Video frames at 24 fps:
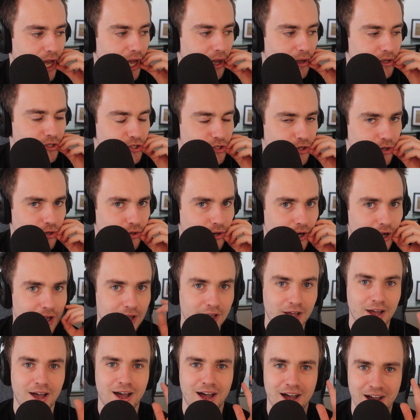So
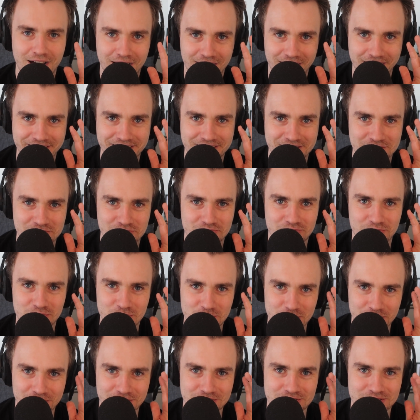hi,
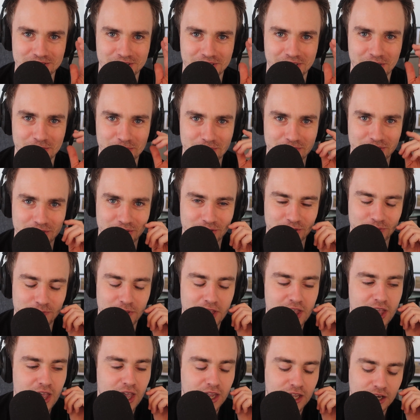viewers. How are you?
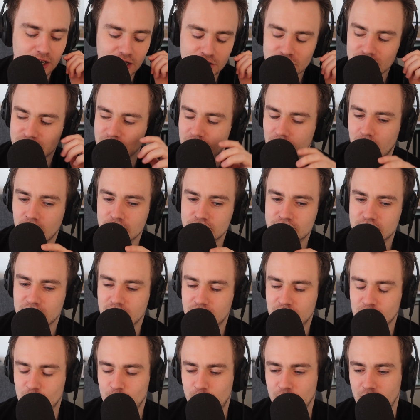Can I just say, I've
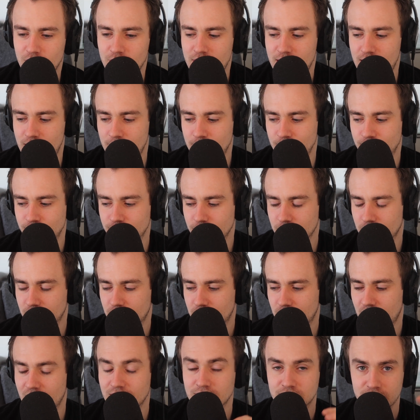taken about, and
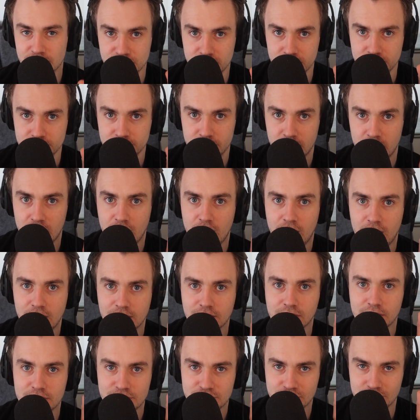listeners. Hi,
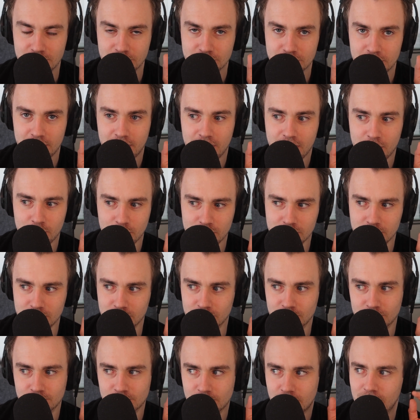listeners. How are
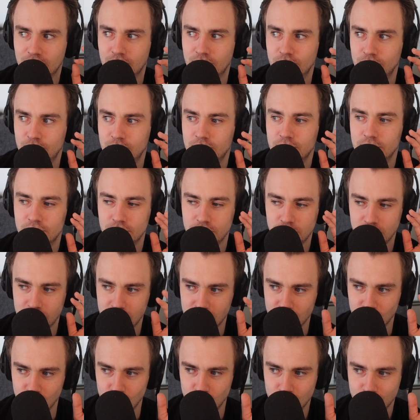you? Hello,
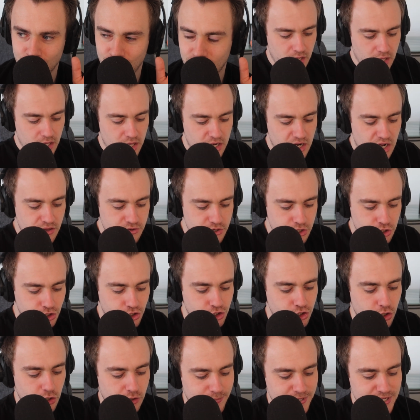you. In other
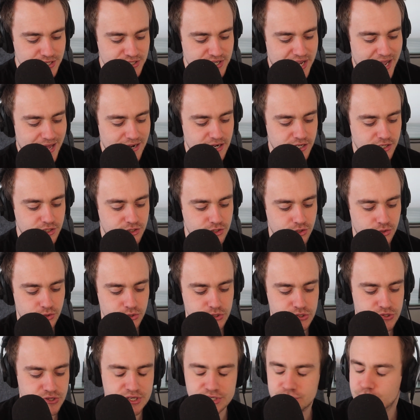showbiz
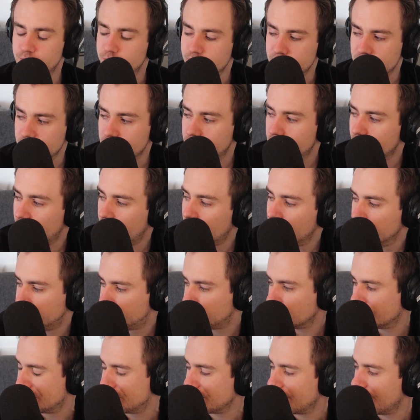anecdotes this week, I've
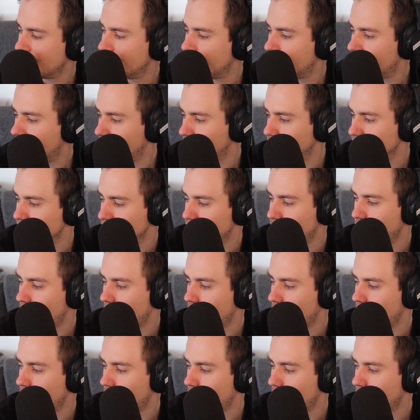just done a load of